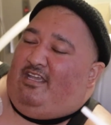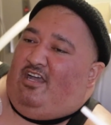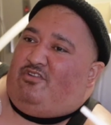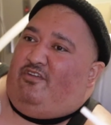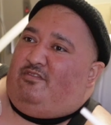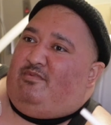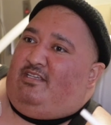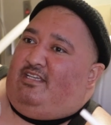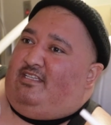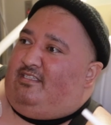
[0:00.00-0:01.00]
I don't know, it's
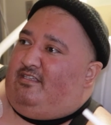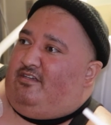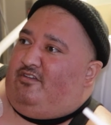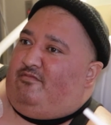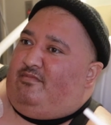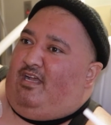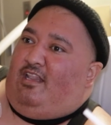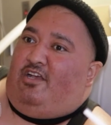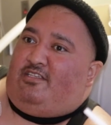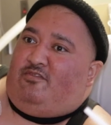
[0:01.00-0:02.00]
because I
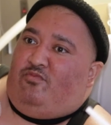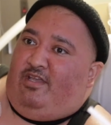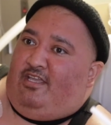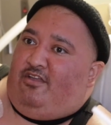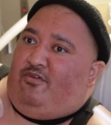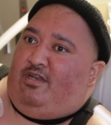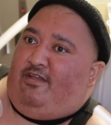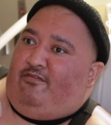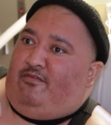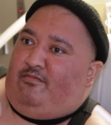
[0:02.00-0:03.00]
lost some weight or
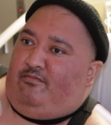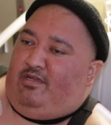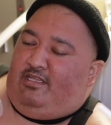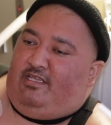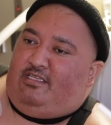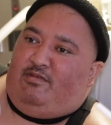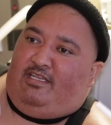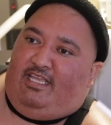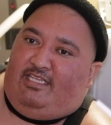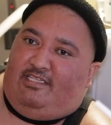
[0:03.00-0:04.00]
whatever, but it's
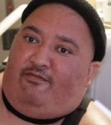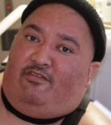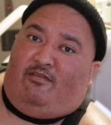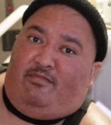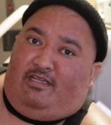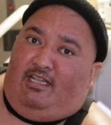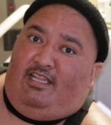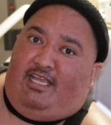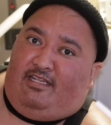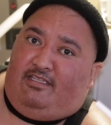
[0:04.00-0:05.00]
been easier for them to
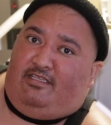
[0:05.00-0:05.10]
collect